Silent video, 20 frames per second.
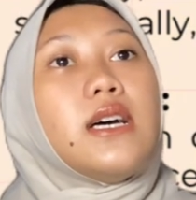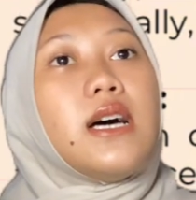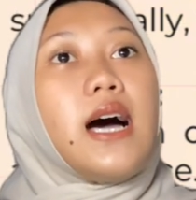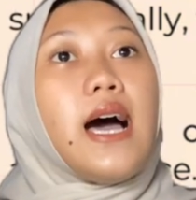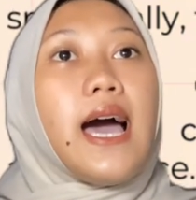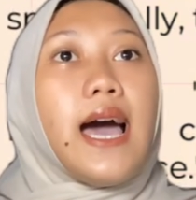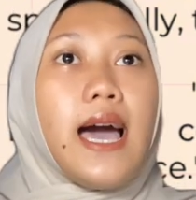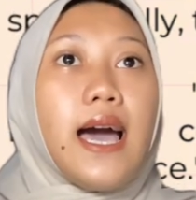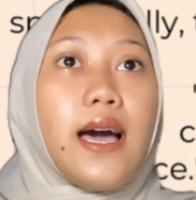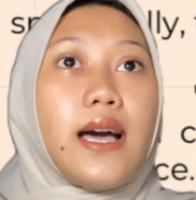
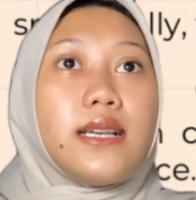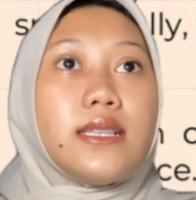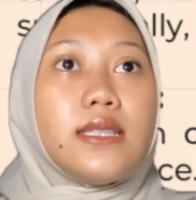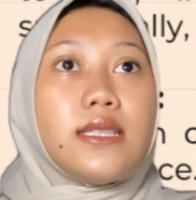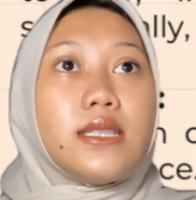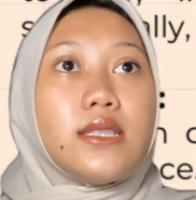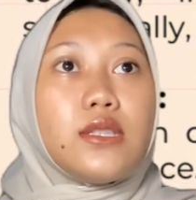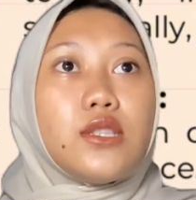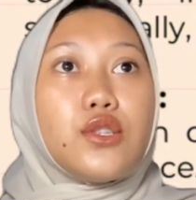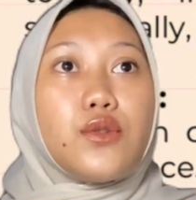
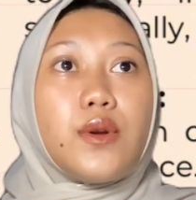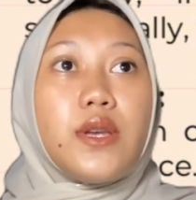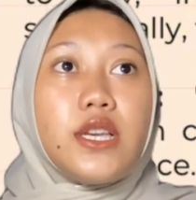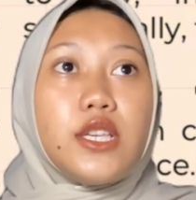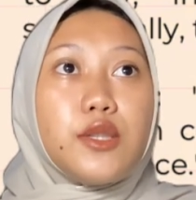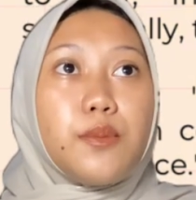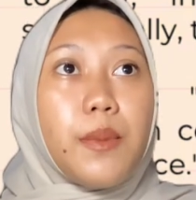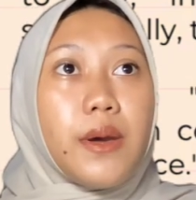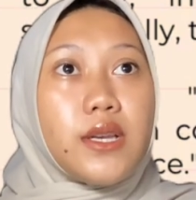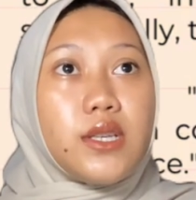has three
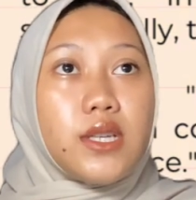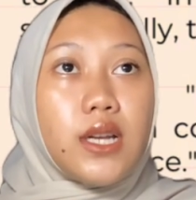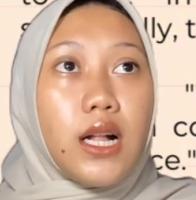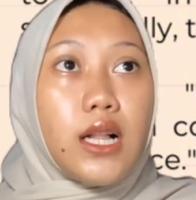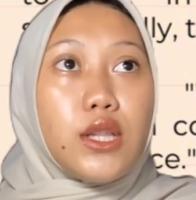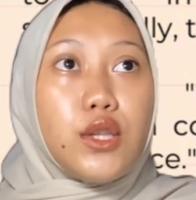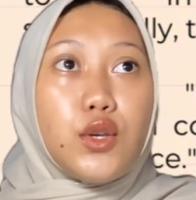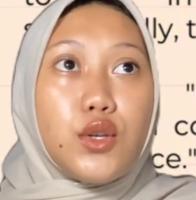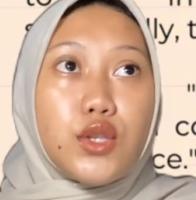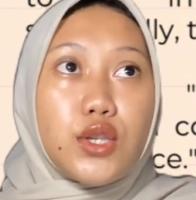
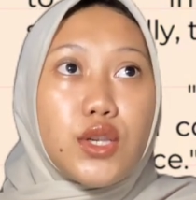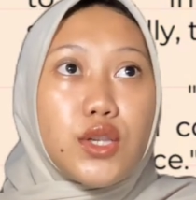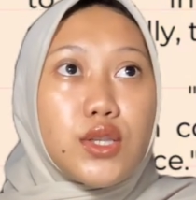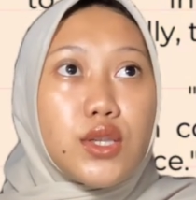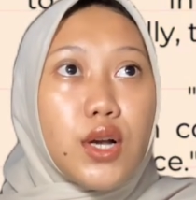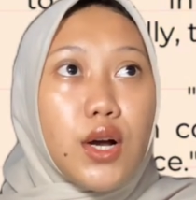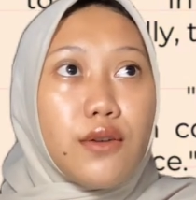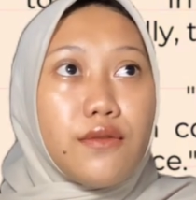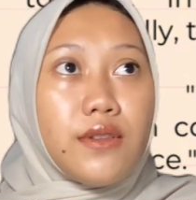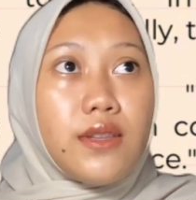special uses
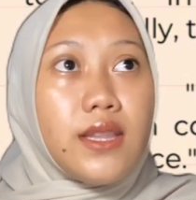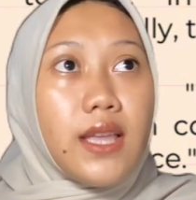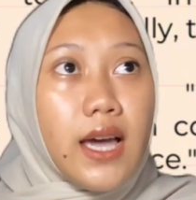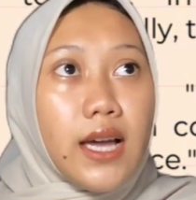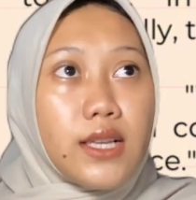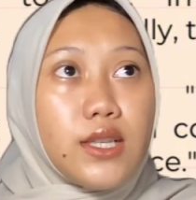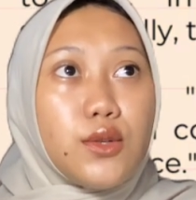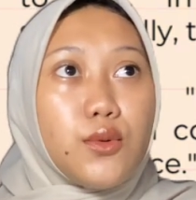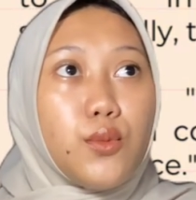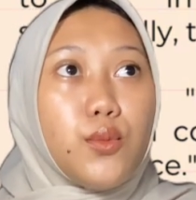of the
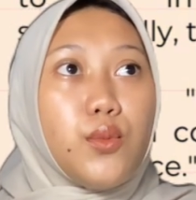dash,